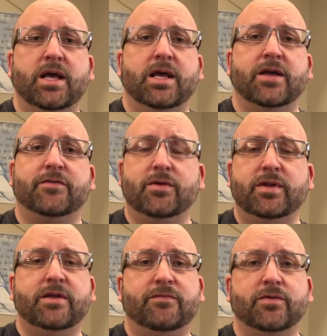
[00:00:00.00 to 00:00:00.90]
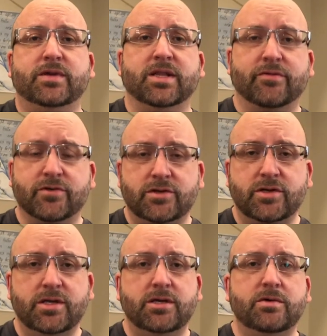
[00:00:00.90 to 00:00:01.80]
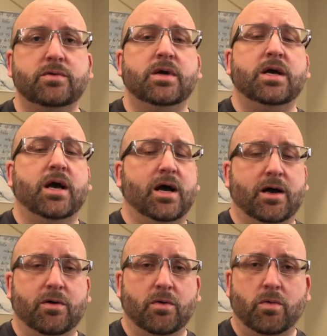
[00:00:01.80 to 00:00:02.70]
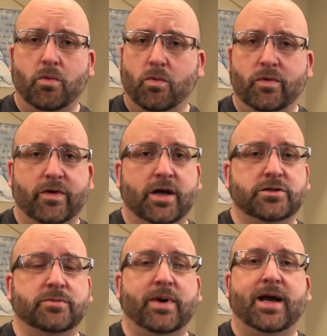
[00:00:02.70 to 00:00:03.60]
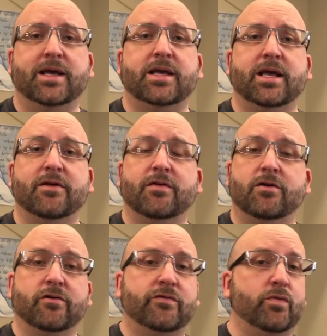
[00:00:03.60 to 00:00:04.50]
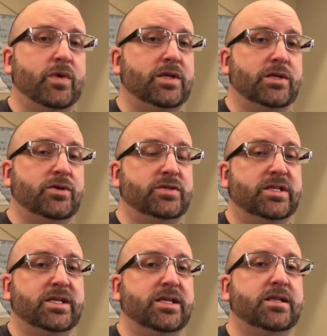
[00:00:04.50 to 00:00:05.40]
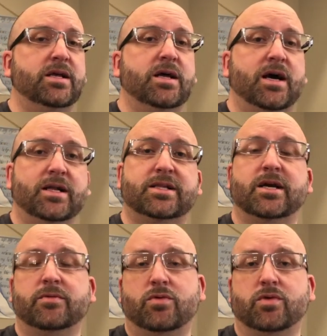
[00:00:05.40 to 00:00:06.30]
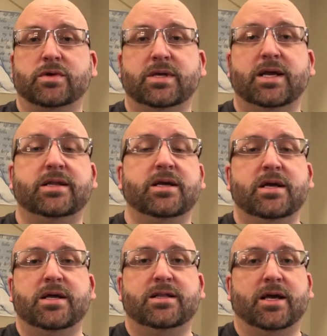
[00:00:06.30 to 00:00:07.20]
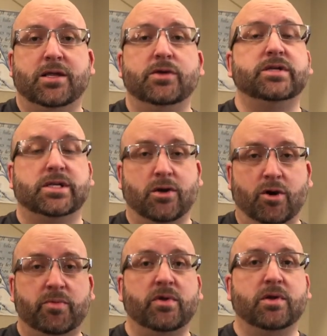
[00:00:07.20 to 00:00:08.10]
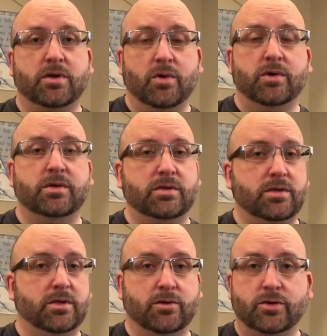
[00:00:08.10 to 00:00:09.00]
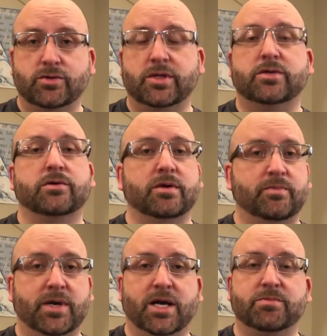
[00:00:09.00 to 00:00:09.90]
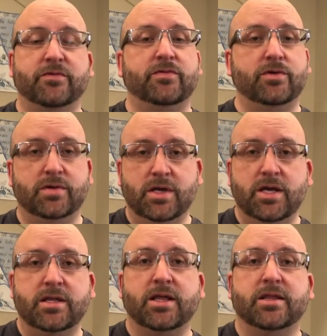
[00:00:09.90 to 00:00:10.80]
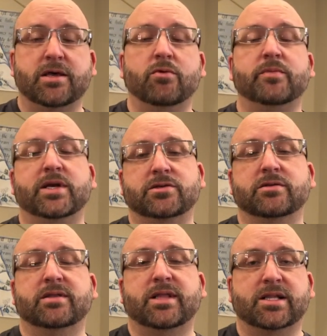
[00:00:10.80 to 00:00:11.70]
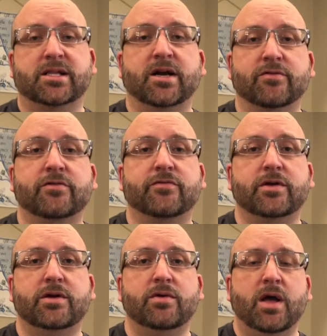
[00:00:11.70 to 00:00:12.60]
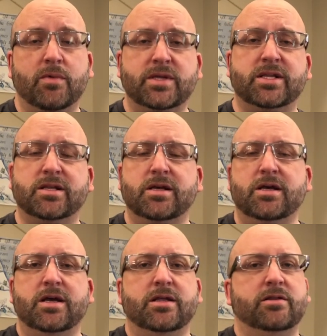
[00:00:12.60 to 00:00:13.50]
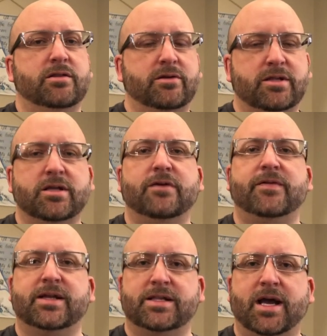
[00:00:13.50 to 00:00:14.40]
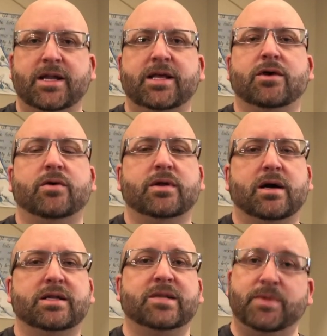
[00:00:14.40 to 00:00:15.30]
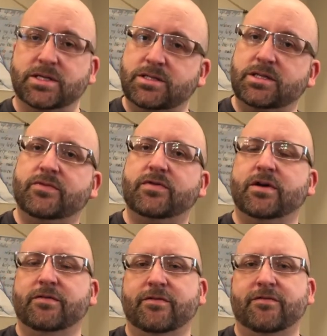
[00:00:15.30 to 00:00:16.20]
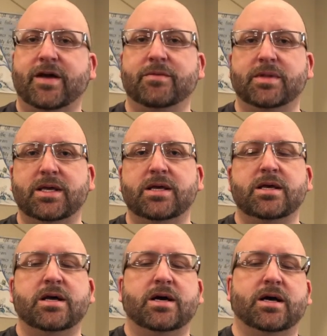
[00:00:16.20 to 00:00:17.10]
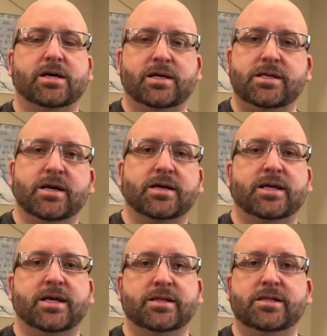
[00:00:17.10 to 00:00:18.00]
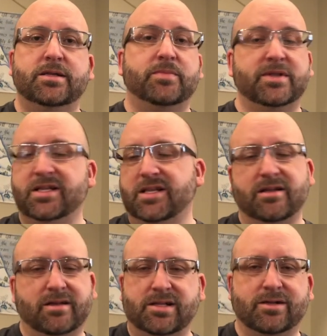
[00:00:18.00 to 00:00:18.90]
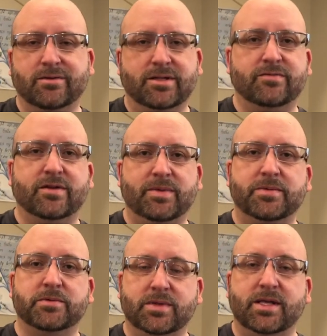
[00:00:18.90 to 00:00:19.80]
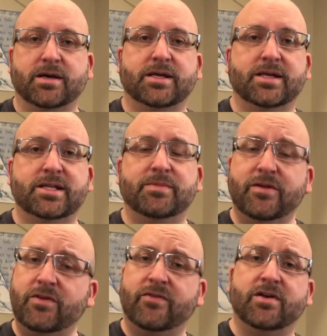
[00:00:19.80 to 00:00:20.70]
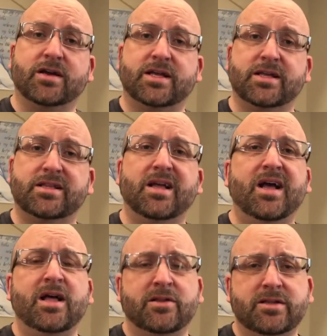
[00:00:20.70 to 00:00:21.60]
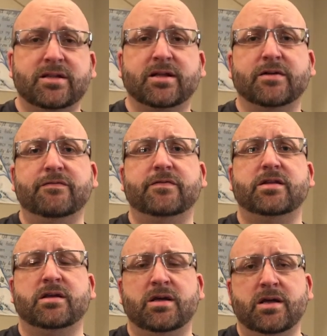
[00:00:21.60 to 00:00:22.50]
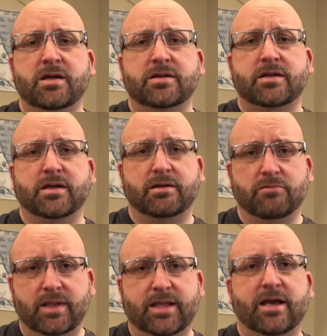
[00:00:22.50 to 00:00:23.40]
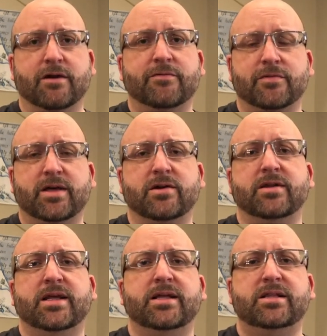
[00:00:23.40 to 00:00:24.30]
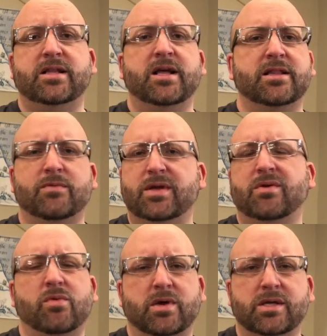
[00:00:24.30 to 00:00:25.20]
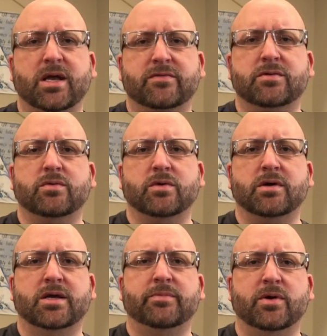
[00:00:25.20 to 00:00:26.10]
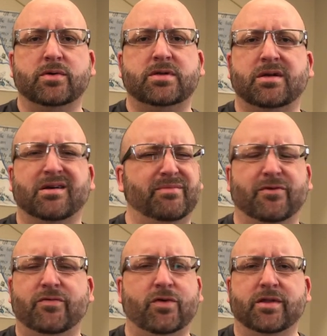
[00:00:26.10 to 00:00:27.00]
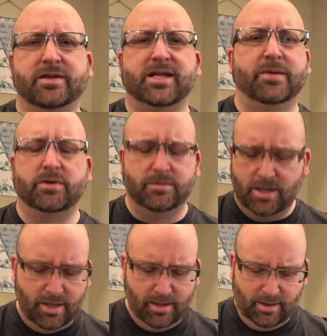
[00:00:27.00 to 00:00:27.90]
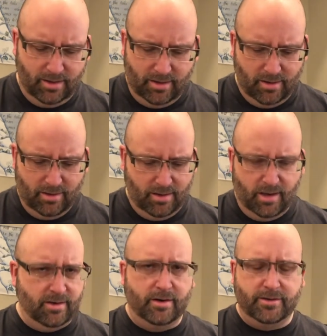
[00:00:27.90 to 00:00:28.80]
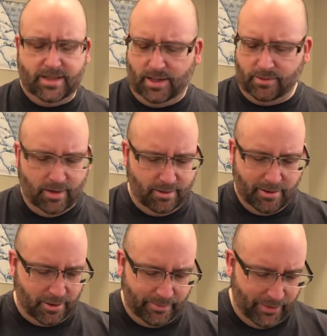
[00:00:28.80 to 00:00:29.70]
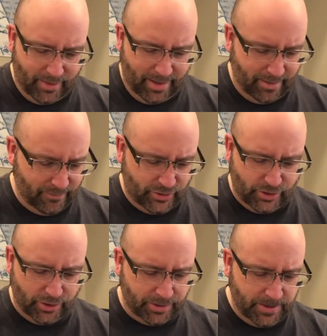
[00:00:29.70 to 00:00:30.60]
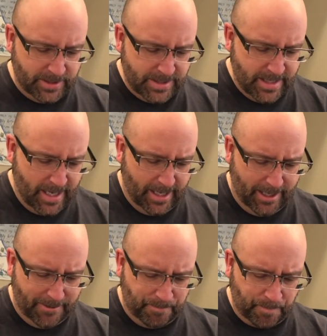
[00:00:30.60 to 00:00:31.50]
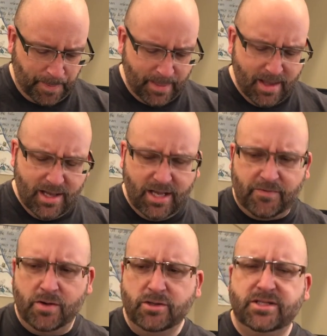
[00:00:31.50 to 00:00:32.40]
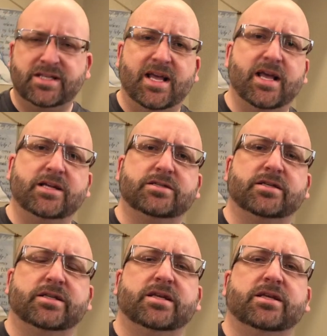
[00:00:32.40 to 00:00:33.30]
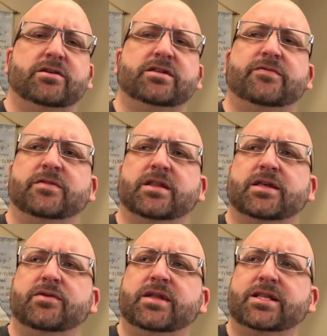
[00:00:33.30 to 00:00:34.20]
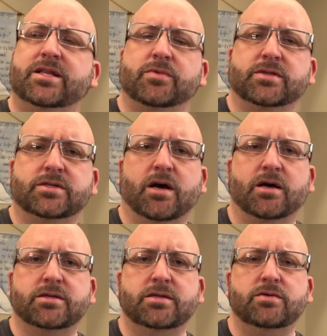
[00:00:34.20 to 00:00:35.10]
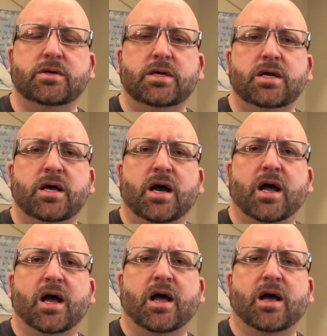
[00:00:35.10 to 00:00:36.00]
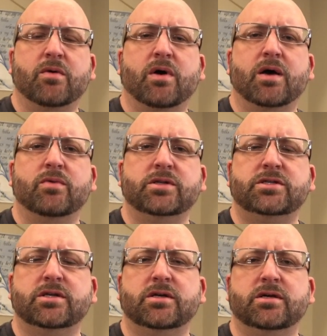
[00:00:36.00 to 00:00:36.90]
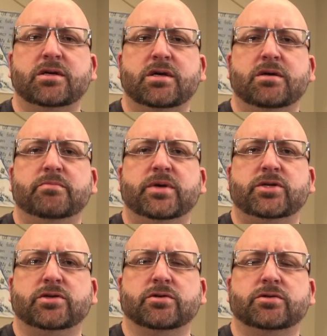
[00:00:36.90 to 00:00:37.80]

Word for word: If you need food delivered to you, uh, we got your back, eh, or if we, you just need us to help coordinate that you just go up, go into the grocery store and pick up the food, that, that will make sure that that's covered for you. We just, there's enough anxiety going on, especially if you have a family uh, and young kids, but this is not exclusive to people with young kids, but if you have young kids, there's enough to, to really care for their needs that we don't want you have to worry about uh, about food on the table uh, not in our town not in our community for sure um, if you're just anxious and you just feel like you need someone to talk to I, I, I want you to be sure